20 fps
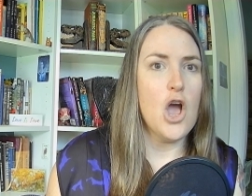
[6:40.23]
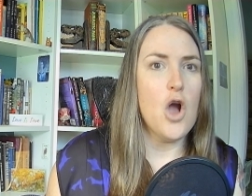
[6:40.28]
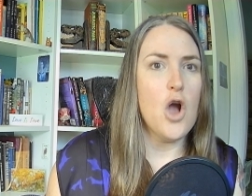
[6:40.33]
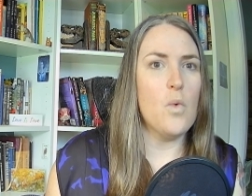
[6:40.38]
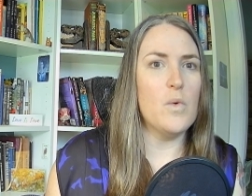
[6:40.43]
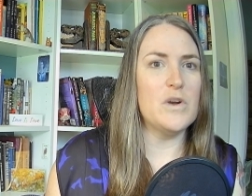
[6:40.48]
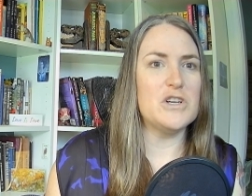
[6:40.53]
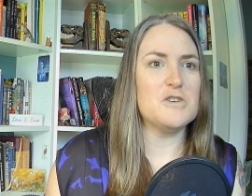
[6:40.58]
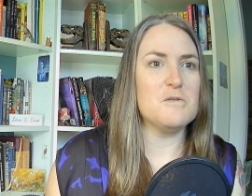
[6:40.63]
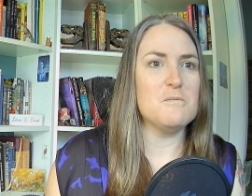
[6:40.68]

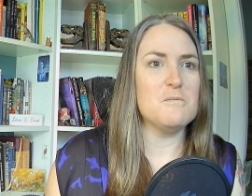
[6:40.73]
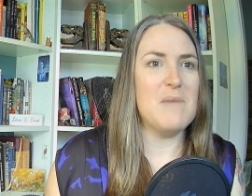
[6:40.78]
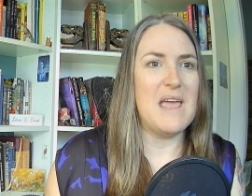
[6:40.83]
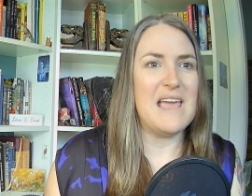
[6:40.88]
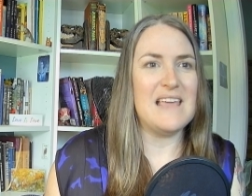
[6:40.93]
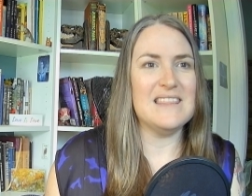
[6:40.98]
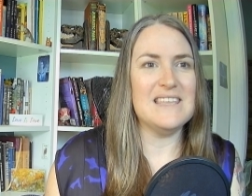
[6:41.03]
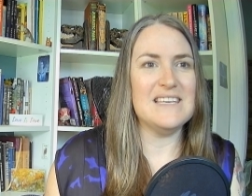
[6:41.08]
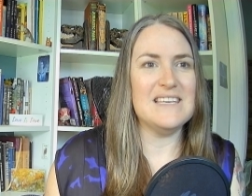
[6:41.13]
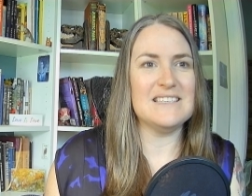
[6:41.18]
which
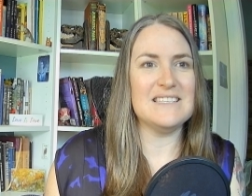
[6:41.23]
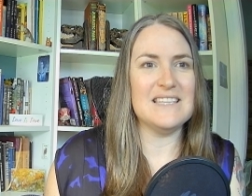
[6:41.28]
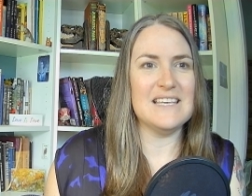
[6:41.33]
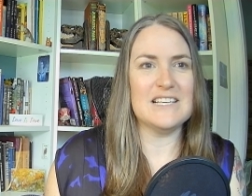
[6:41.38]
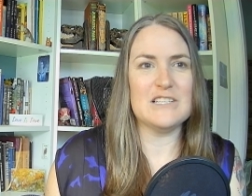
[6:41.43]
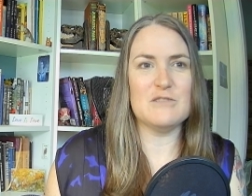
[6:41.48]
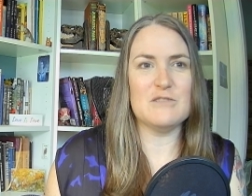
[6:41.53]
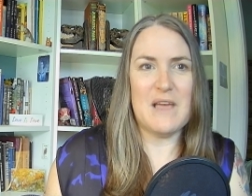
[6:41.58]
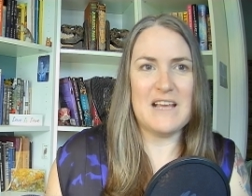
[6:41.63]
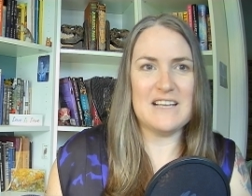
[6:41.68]
make these
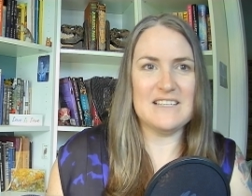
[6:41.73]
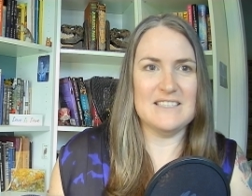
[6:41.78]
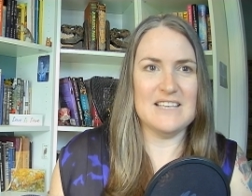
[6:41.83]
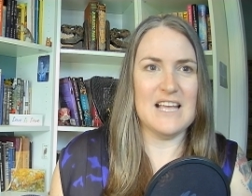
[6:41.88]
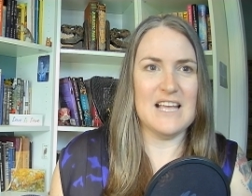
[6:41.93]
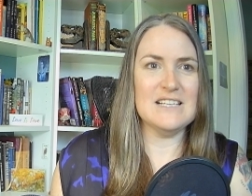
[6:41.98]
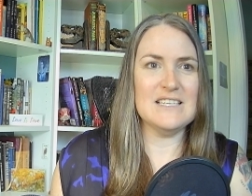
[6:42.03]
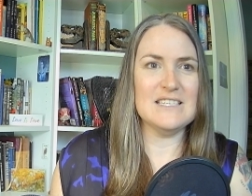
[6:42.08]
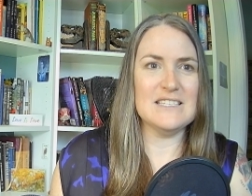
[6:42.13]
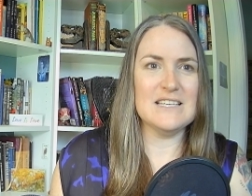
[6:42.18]
things make
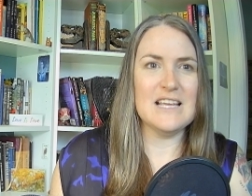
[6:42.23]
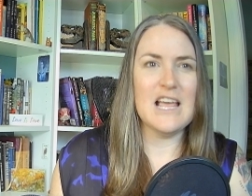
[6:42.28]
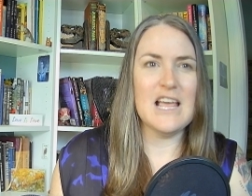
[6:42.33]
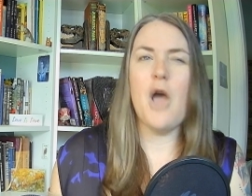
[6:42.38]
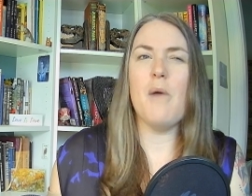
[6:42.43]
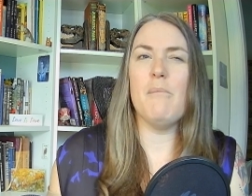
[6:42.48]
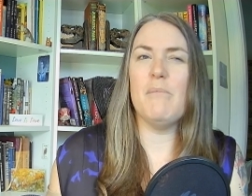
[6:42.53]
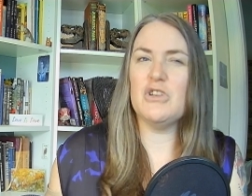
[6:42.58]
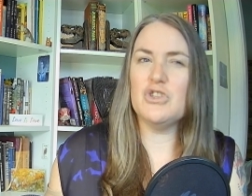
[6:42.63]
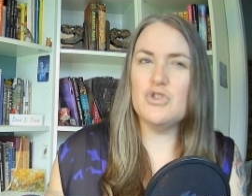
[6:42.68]
sense,
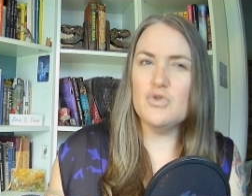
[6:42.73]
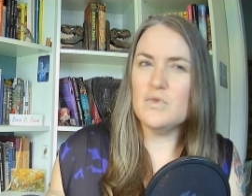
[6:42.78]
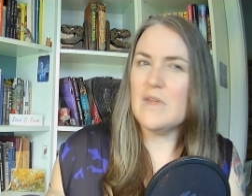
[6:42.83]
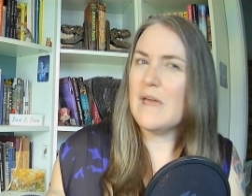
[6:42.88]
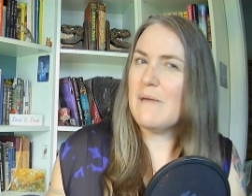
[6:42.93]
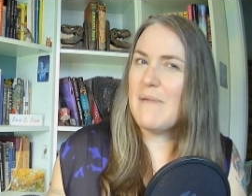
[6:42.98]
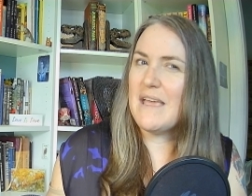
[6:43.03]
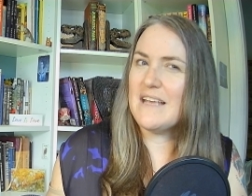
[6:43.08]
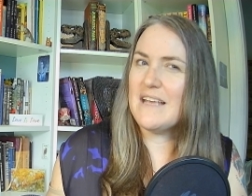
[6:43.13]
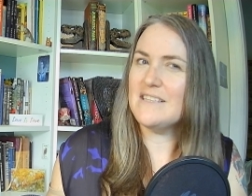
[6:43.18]
but do
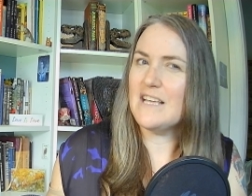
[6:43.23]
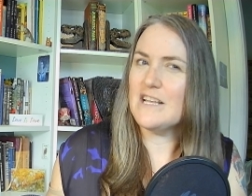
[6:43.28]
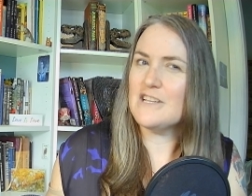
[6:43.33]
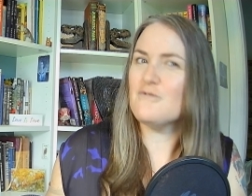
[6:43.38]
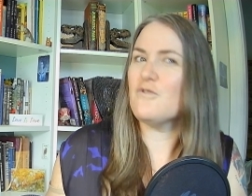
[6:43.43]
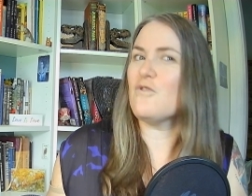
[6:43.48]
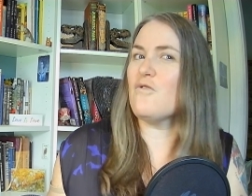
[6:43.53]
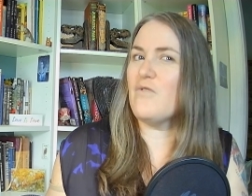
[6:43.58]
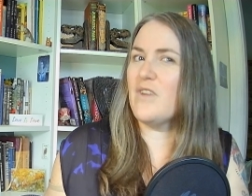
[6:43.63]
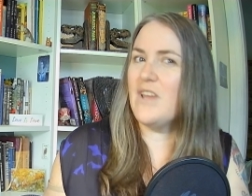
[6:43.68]
they make sense
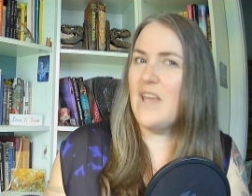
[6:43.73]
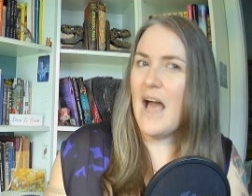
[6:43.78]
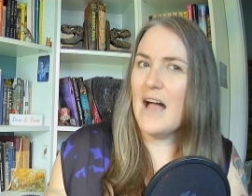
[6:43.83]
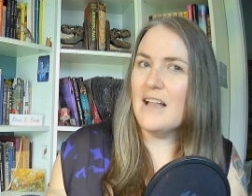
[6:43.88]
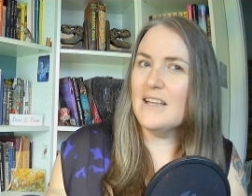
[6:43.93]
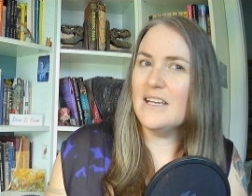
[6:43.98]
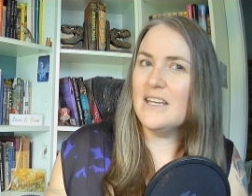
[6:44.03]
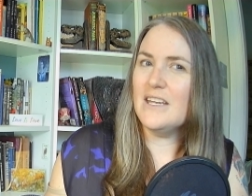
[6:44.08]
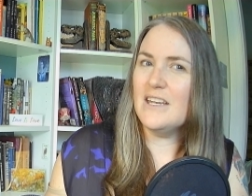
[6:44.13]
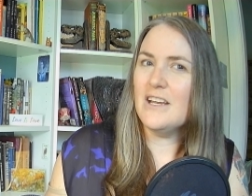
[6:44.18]
for
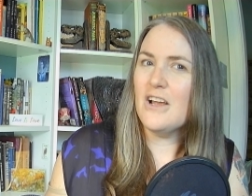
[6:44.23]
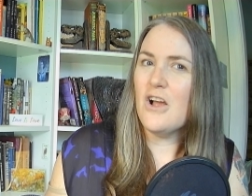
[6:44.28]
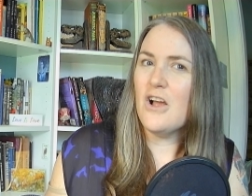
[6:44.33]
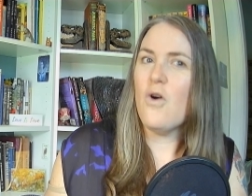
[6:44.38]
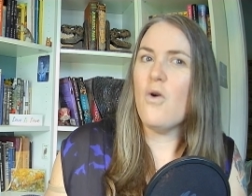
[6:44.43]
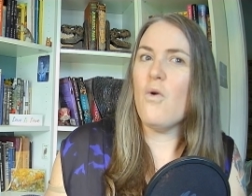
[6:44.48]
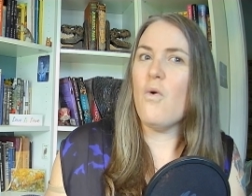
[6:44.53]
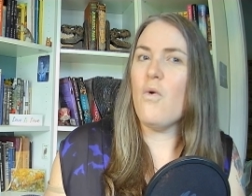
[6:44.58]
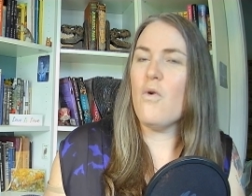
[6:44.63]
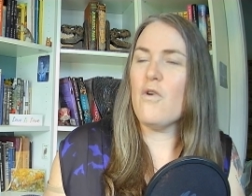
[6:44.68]
reality
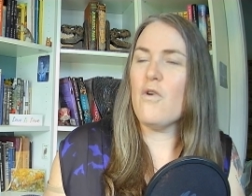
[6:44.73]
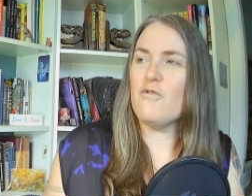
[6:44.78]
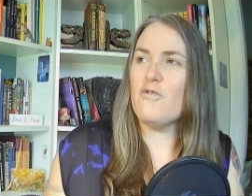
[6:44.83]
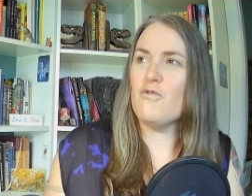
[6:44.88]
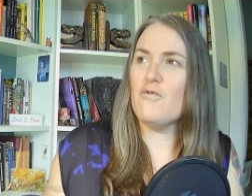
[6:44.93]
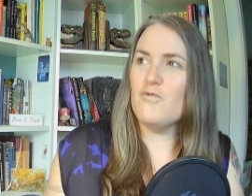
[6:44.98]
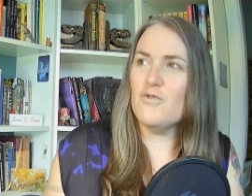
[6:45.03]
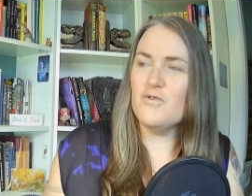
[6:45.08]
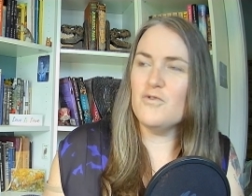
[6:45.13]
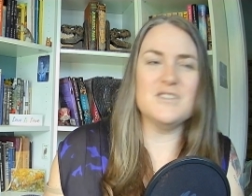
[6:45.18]
or for
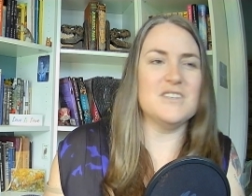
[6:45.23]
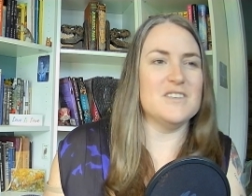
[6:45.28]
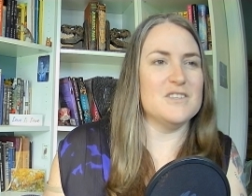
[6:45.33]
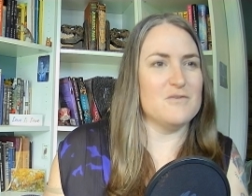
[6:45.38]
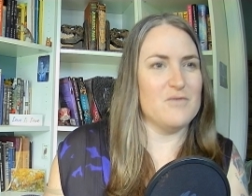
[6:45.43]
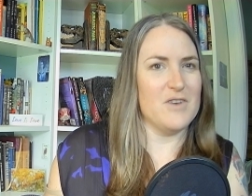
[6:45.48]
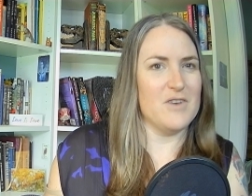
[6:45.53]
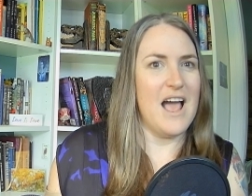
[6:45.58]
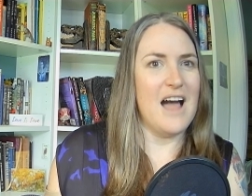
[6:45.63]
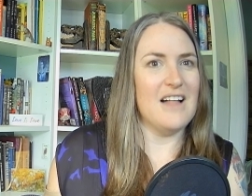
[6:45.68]
Roos'
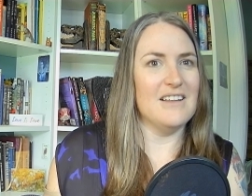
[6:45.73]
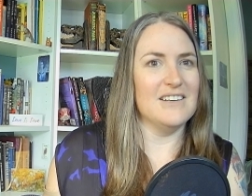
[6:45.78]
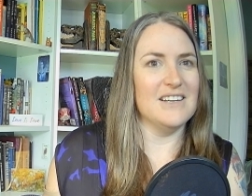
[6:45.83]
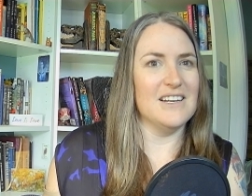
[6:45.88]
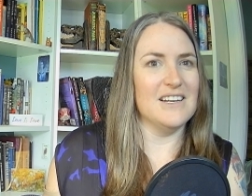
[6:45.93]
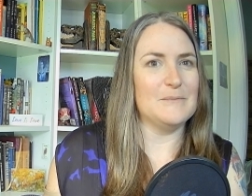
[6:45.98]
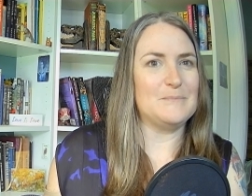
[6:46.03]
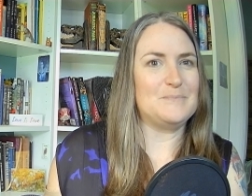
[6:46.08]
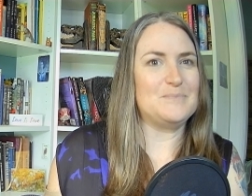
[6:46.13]
reality?